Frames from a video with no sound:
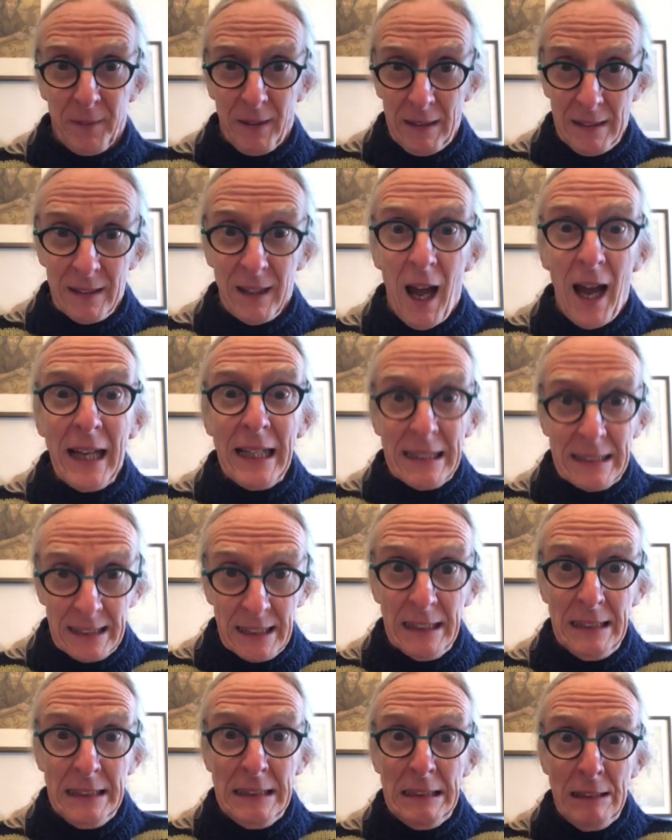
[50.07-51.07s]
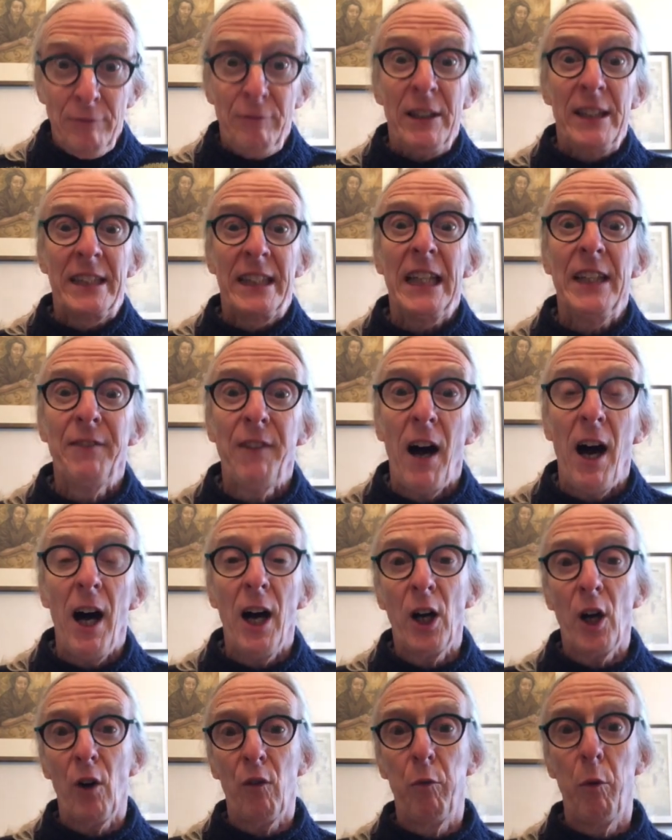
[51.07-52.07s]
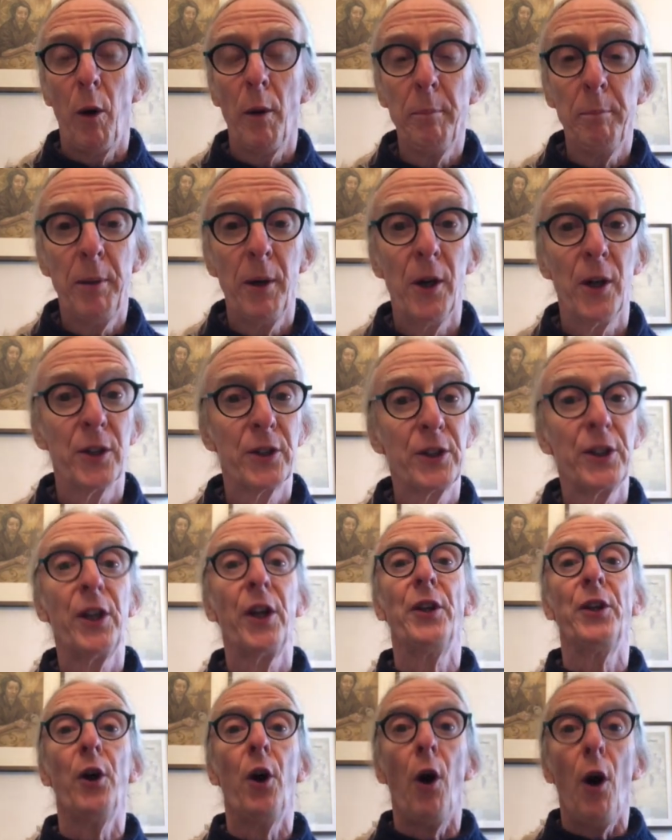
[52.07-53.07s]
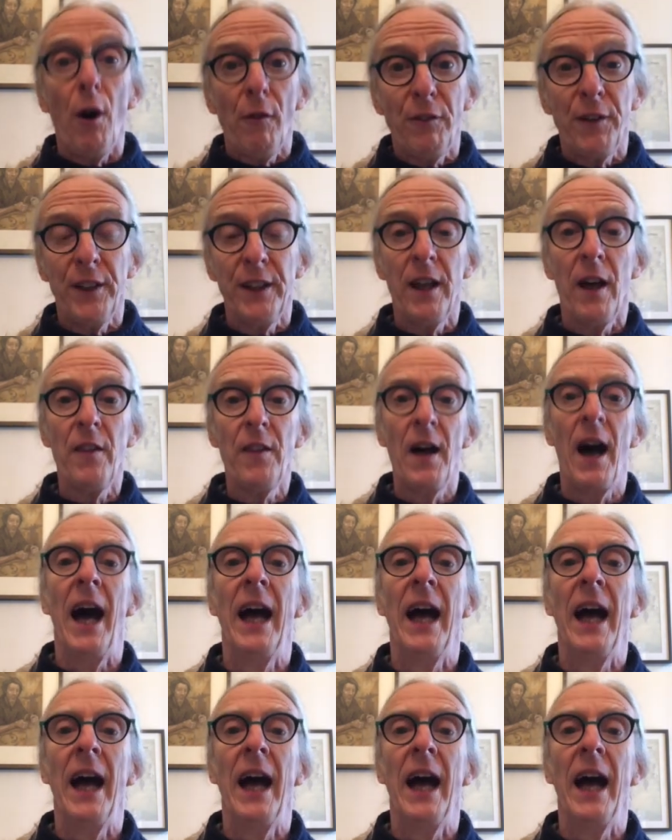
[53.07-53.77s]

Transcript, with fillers: like to receive a hug off one person and not off another,